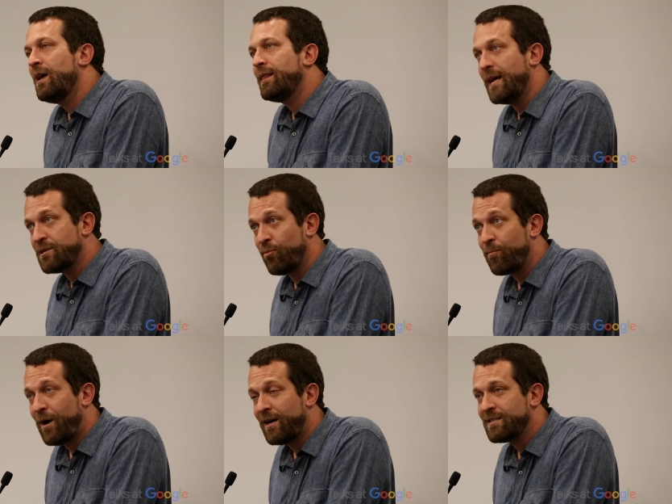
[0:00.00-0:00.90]
that's a more
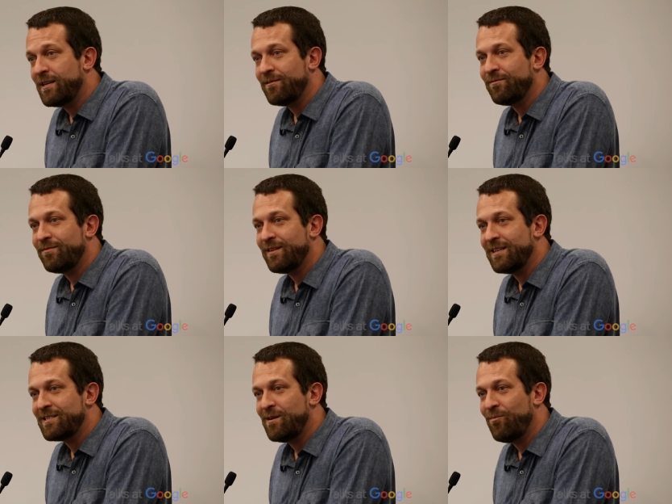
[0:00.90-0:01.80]
positive,
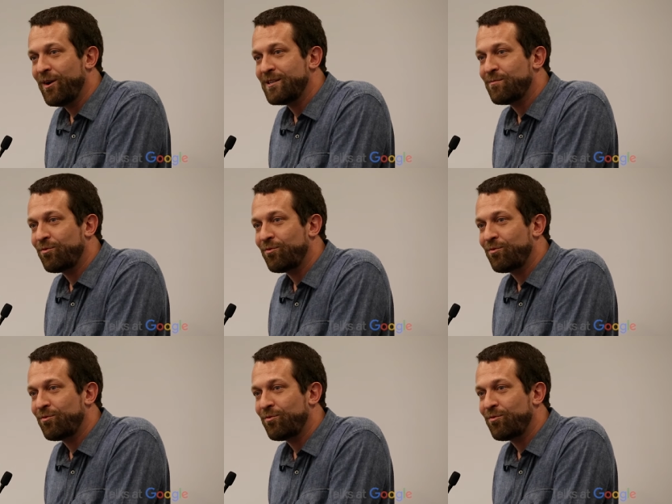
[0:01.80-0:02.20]
in some ways,